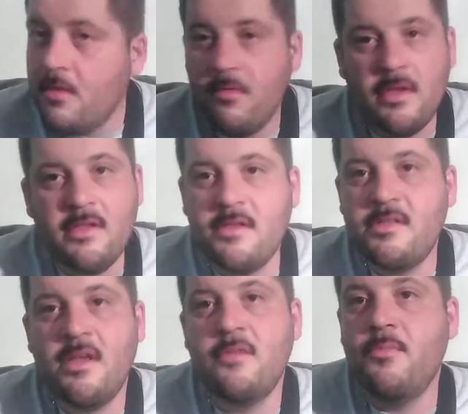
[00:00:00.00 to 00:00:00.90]
really does
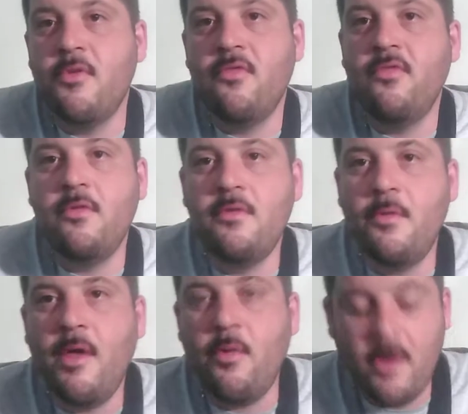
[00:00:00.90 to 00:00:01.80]
sound beautiful, no
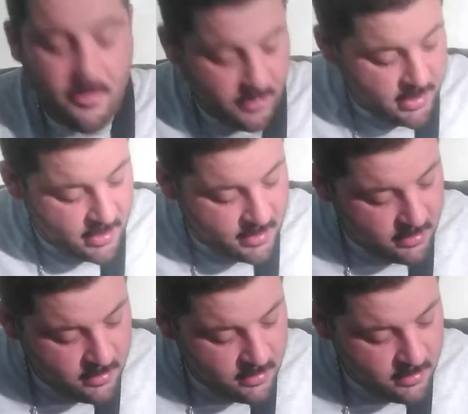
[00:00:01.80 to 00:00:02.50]
matter what I play on it.